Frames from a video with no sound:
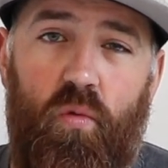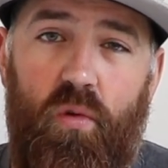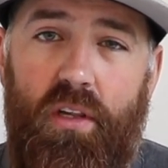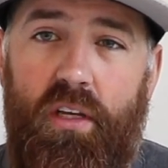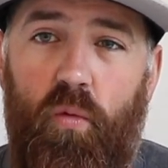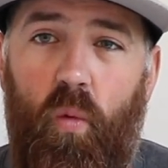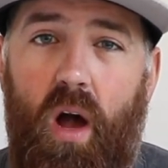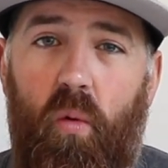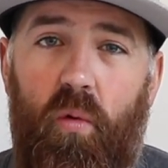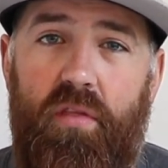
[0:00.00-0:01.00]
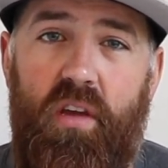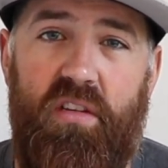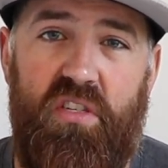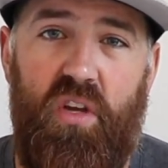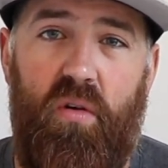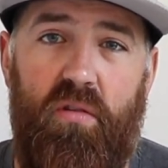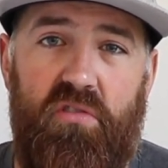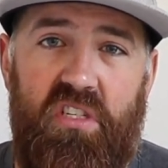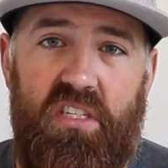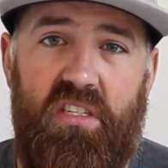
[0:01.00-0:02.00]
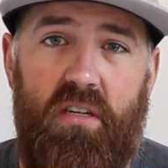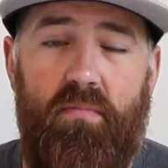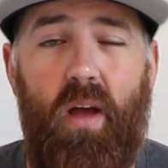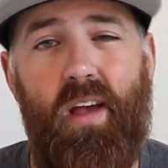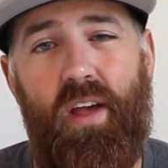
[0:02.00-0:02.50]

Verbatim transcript: really well with the Sonos system.